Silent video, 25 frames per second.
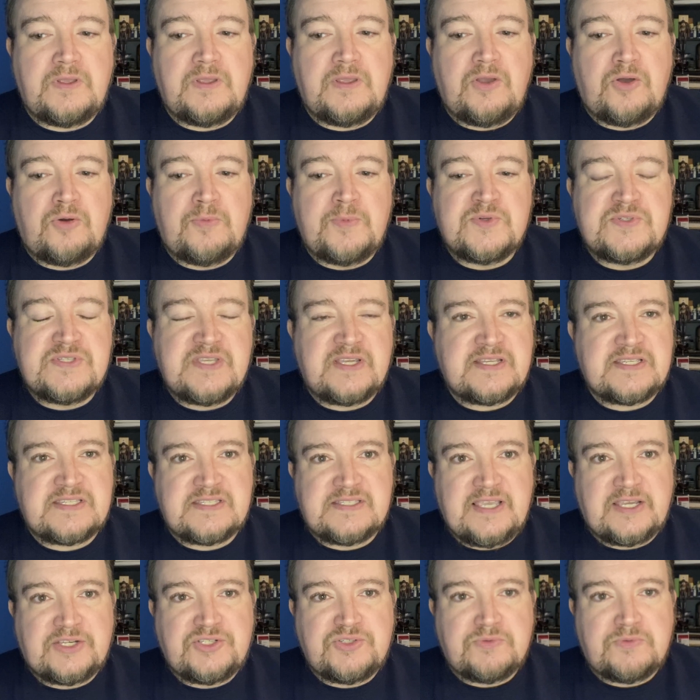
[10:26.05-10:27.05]
almost like a
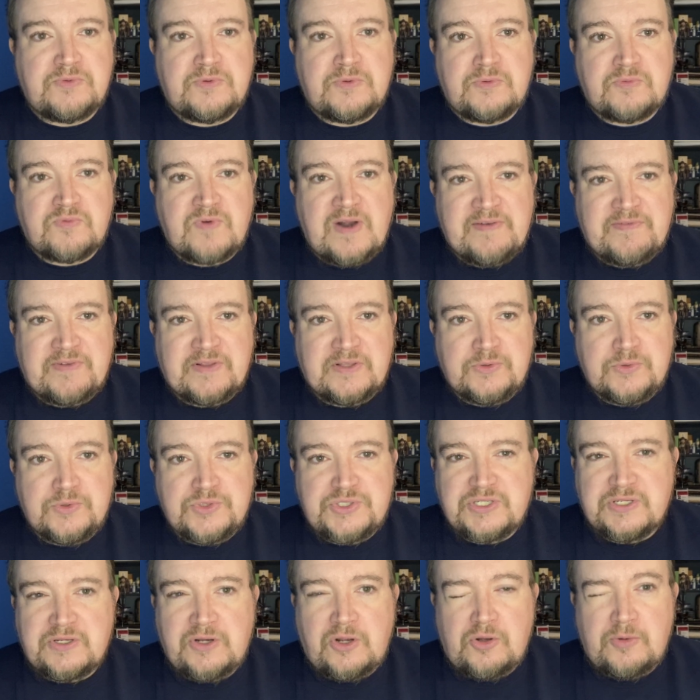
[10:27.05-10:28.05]
sexual
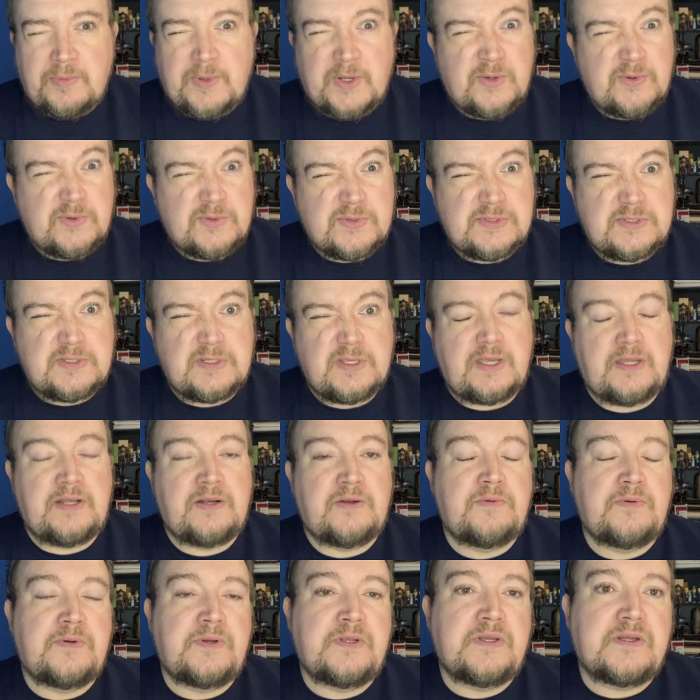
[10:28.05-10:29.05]
revolution almost. I
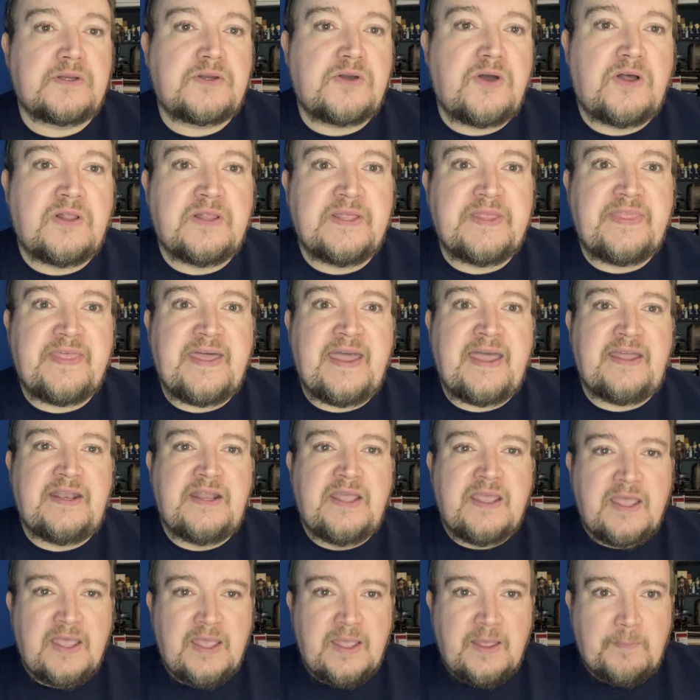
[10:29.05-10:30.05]
don't want to call it that,
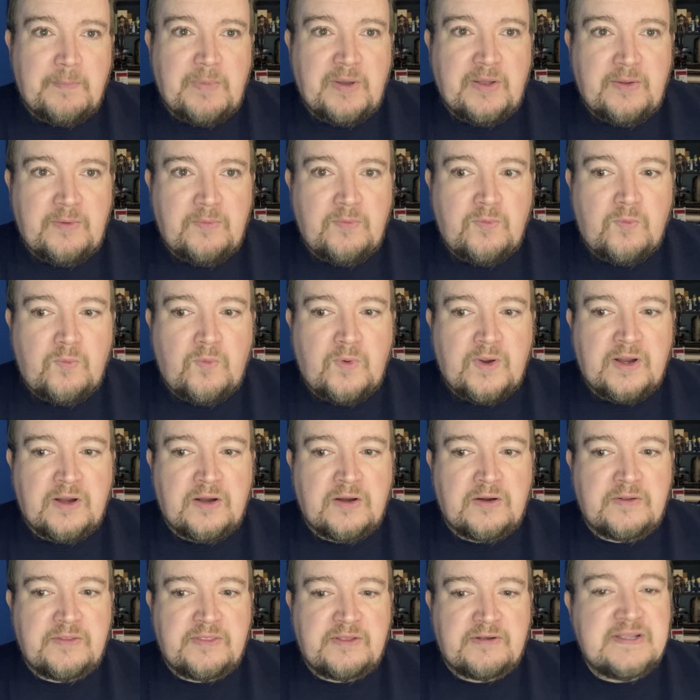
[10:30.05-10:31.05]
but
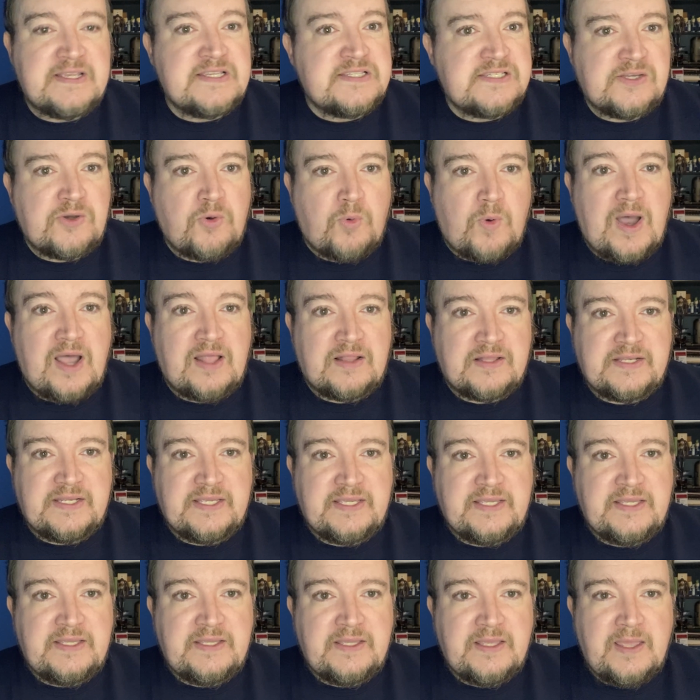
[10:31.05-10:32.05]
where there is
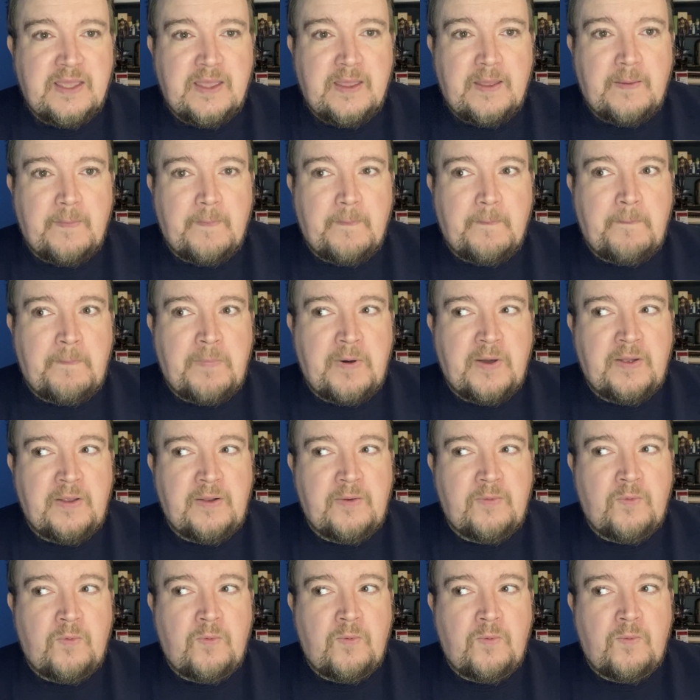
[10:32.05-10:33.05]
equality,
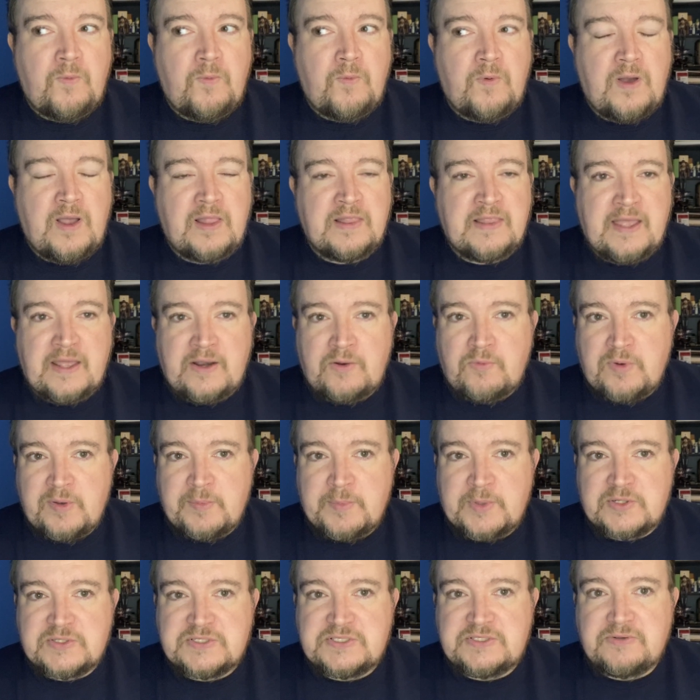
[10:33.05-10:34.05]
but a lot of
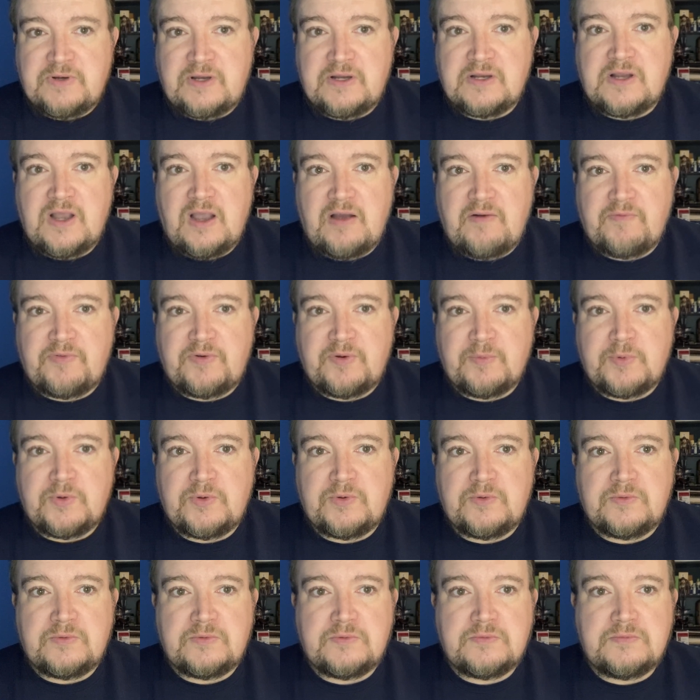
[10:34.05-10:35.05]
women are still
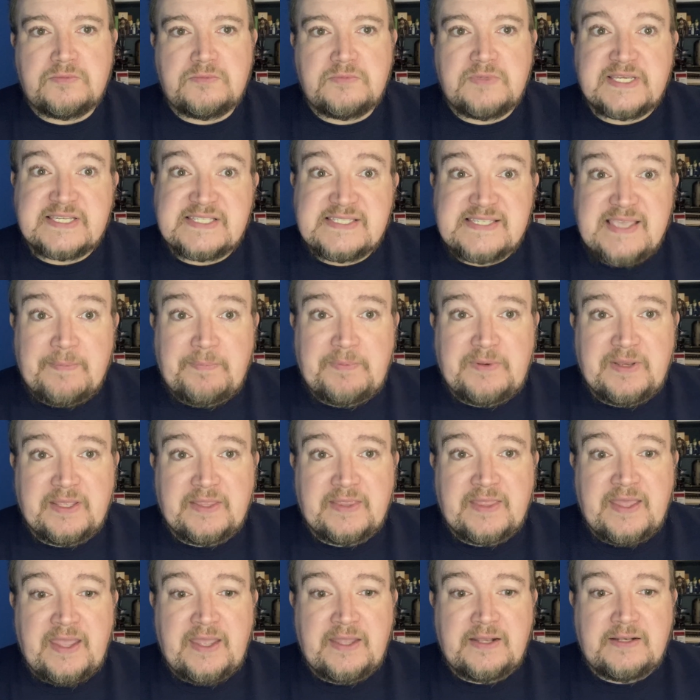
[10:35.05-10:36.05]
uncomfortable accepting
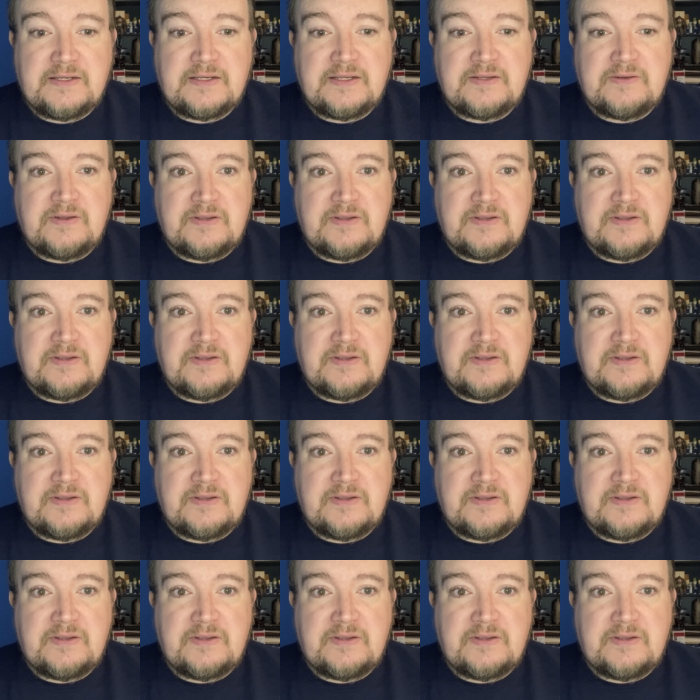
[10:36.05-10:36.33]
that.